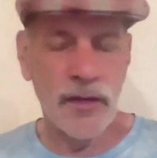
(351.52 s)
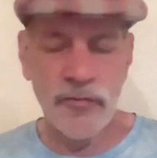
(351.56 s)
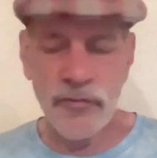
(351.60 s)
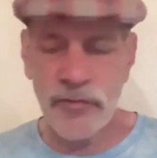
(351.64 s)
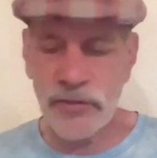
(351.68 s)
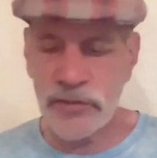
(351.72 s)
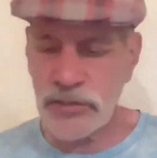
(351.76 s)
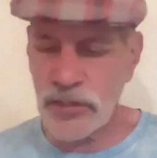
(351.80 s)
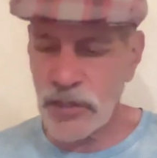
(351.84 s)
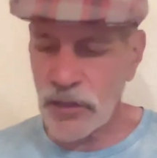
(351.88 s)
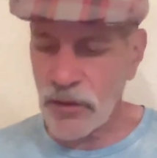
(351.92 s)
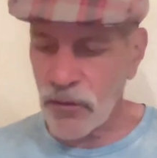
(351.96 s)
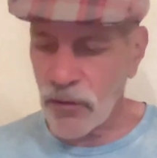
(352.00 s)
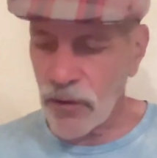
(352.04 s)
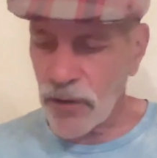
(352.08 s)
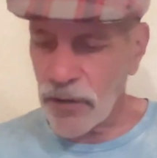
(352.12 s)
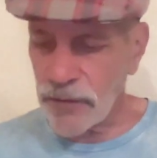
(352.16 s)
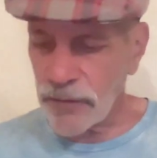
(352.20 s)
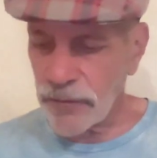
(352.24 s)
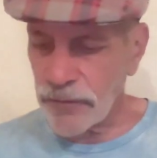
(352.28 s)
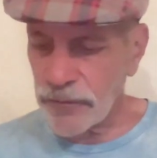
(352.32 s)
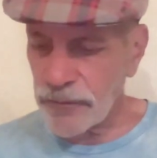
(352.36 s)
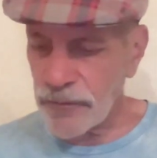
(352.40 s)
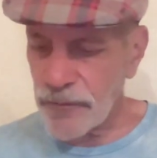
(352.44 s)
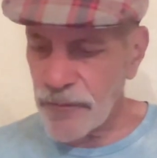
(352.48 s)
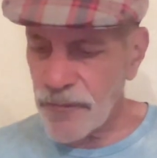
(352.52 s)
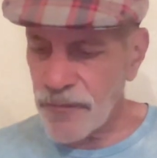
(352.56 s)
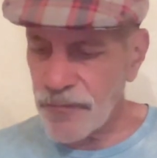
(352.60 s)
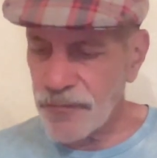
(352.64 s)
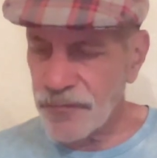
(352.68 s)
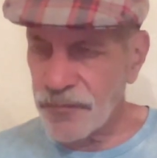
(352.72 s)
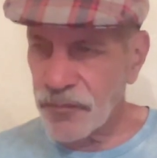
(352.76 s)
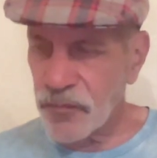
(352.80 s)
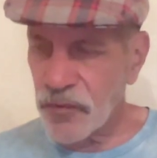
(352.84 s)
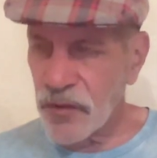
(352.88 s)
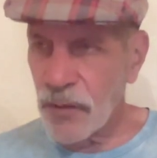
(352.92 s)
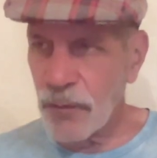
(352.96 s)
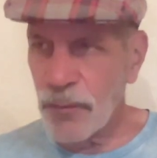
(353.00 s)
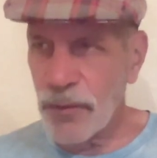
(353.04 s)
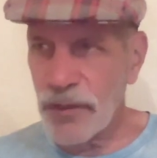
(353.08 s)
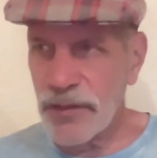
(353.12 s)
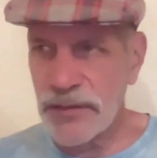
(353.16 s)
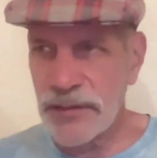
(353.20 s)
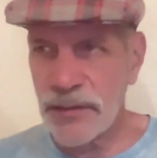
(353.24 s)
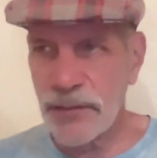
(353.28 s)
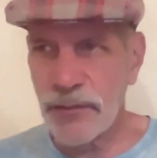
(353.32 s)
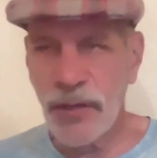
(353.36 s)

Interesting card but